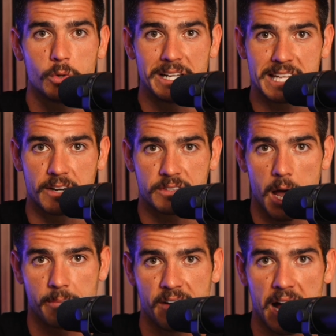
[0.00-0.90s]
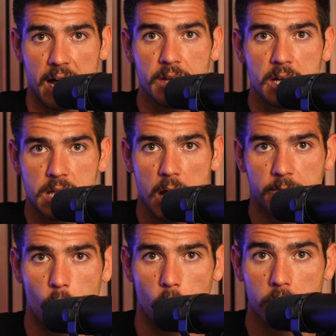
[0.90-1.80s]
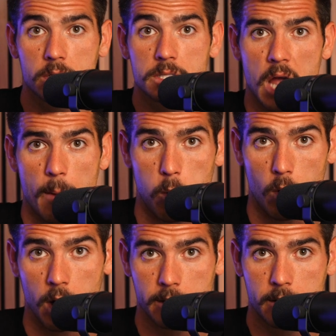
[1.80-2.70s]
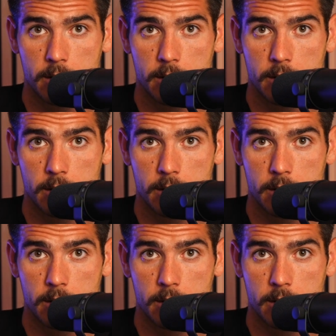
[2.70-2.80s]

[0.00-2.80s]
instead of top 5, top 4, top 1?